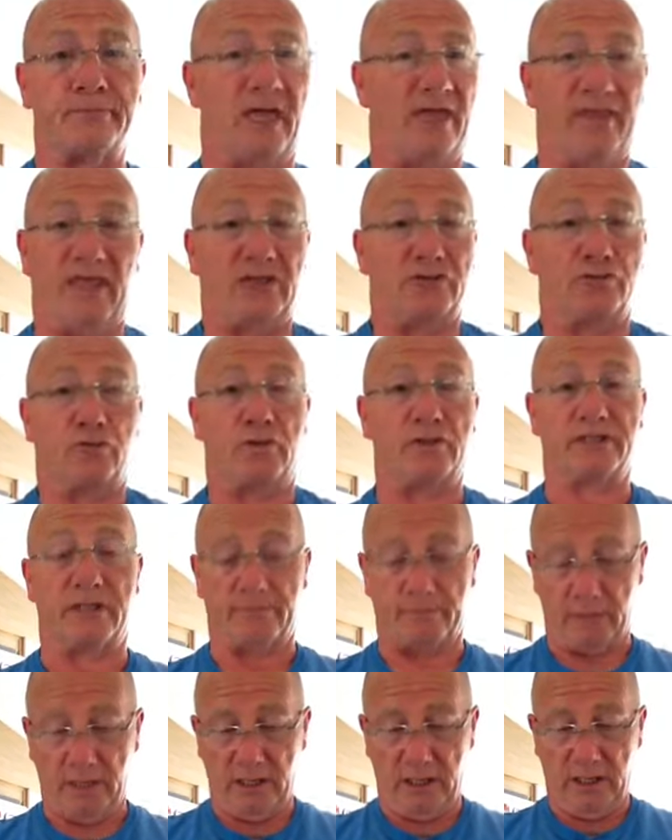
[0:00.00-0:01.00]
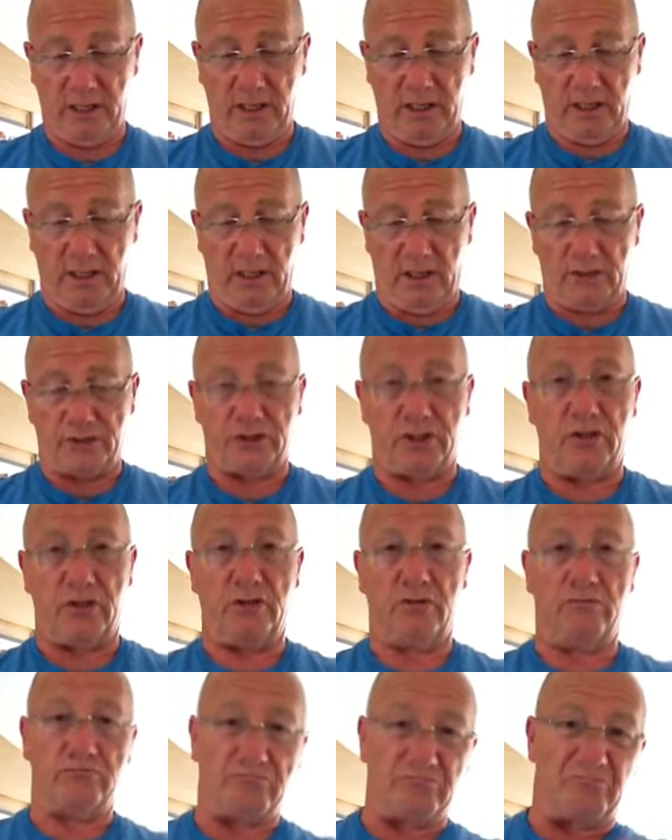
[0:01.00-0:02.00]
And that's what I've done.
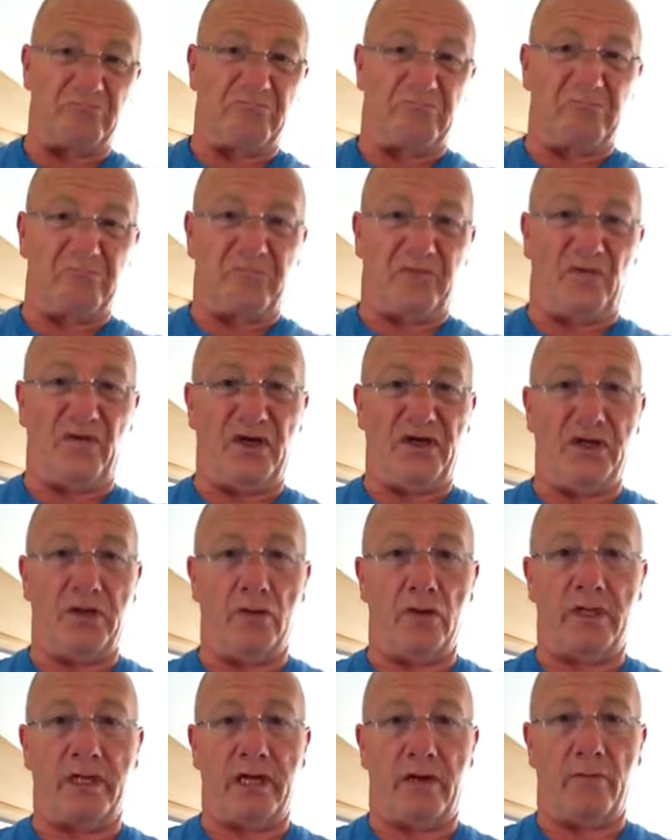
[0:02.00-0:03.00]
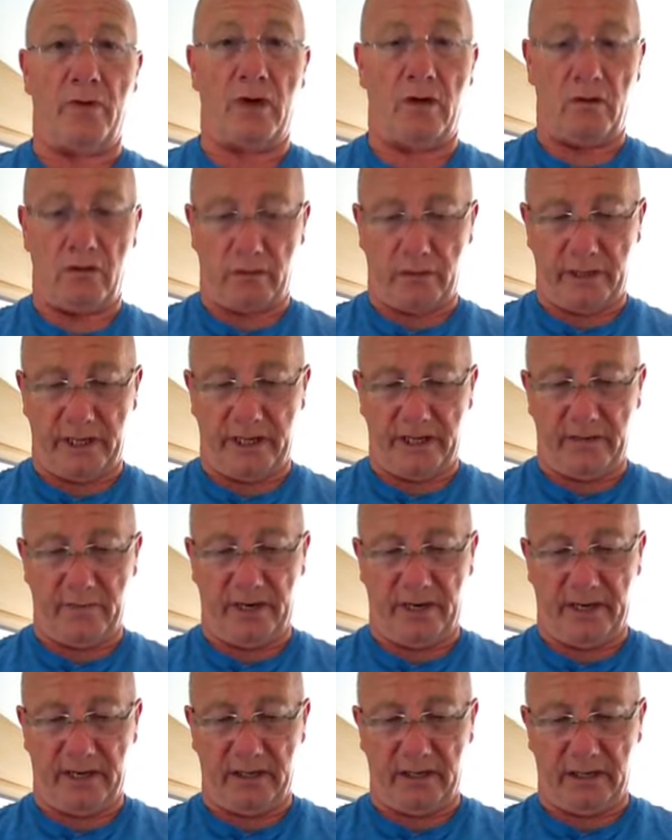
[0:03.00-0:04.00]
So the video will come along in a
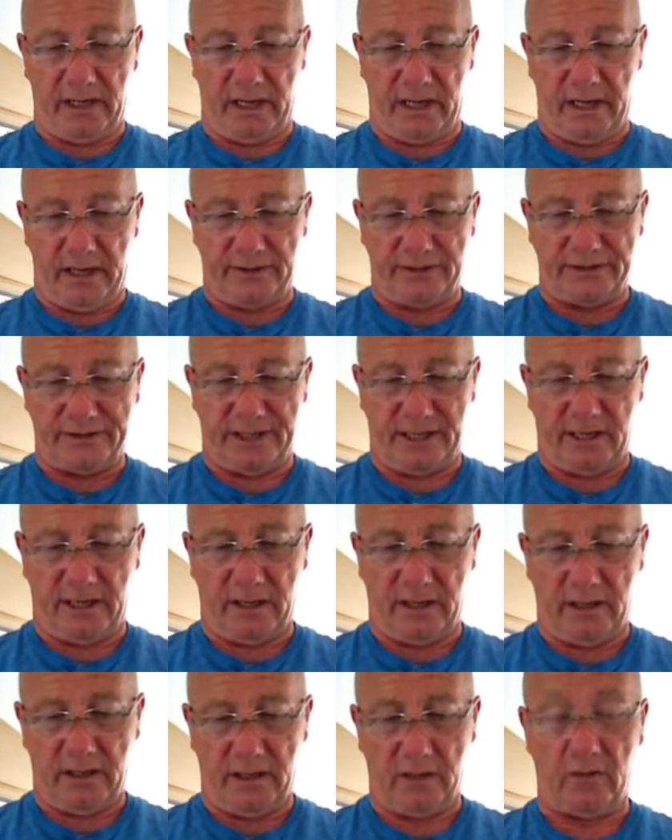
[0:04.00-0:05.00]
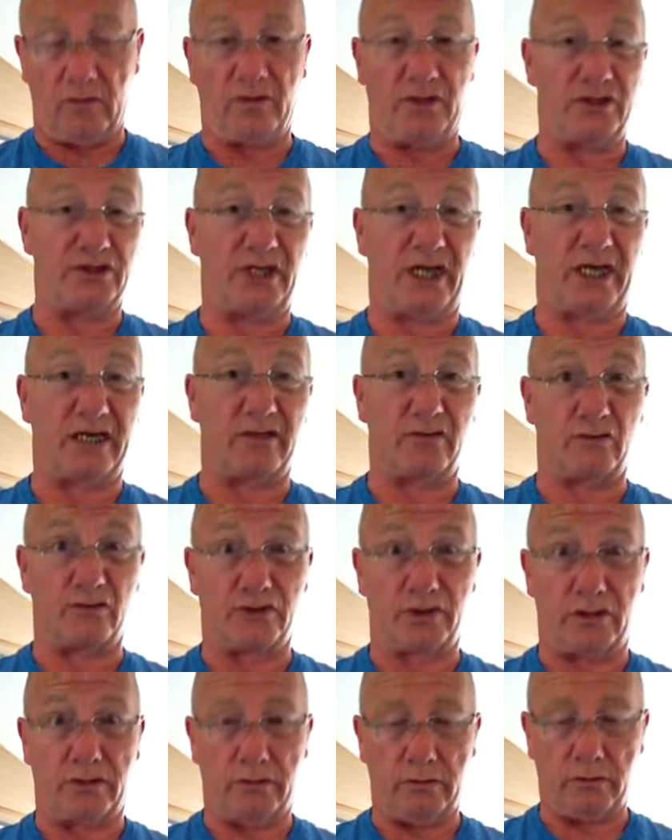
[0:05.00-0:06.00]
minute and or in a second or
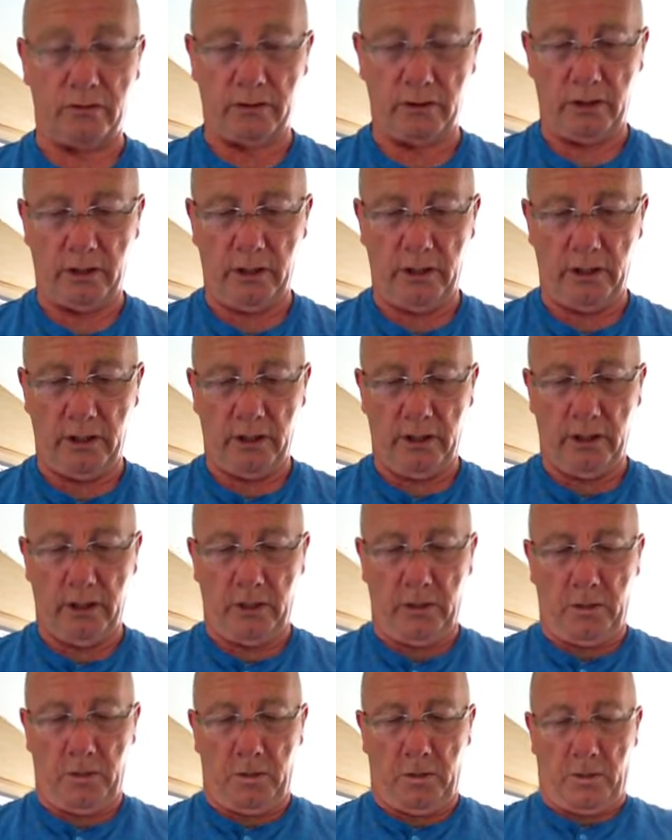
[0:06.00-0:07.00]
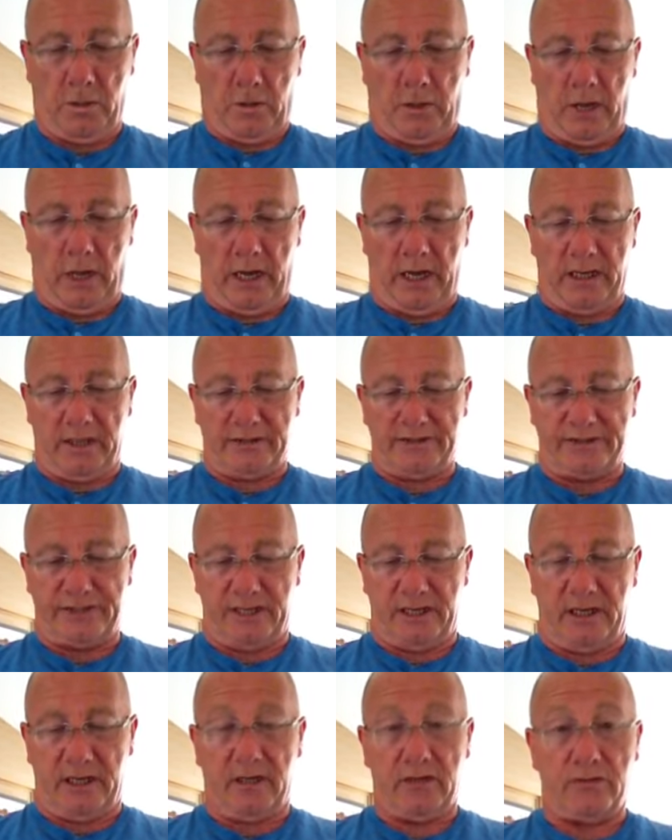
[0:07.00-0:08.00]
two, and
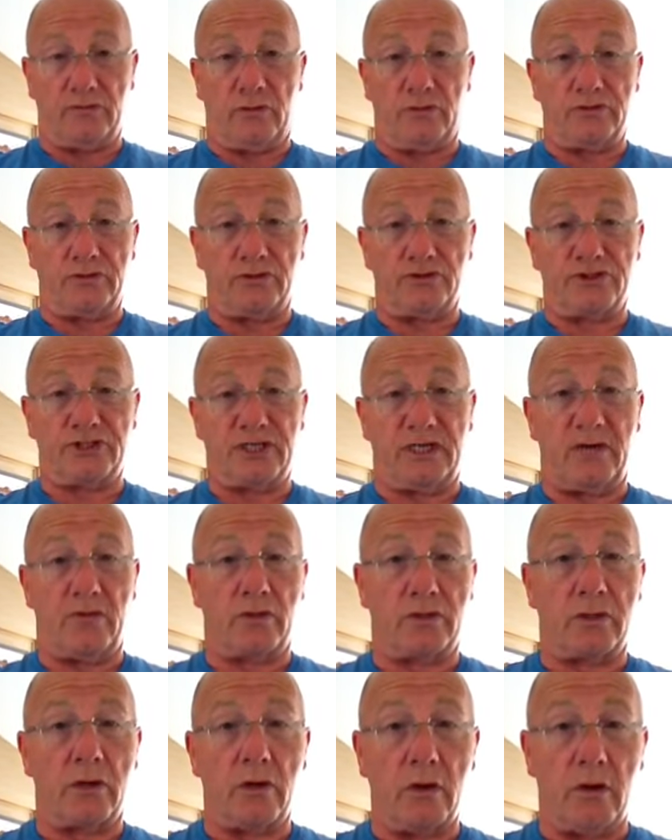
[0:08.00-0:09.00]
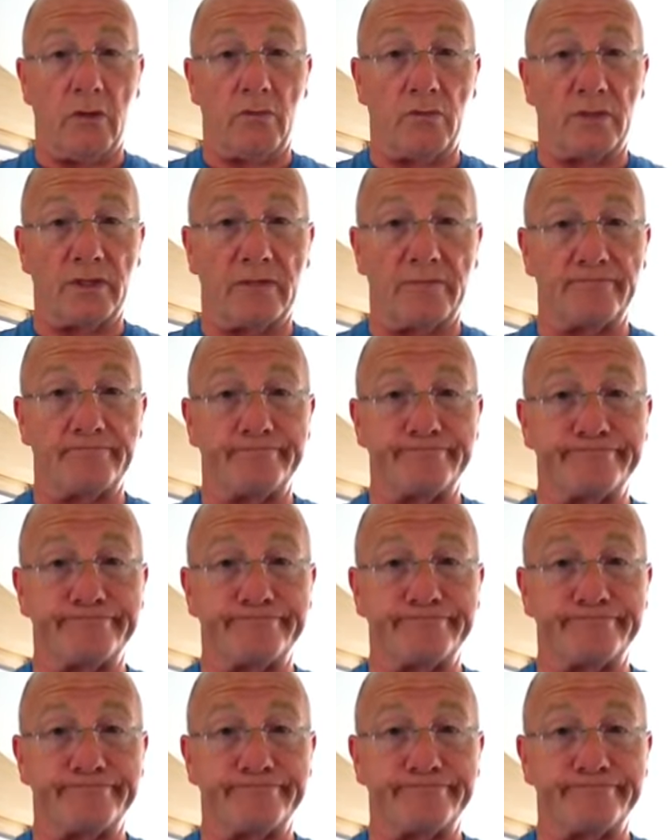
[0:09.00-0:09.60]
you'll see how I got on with it.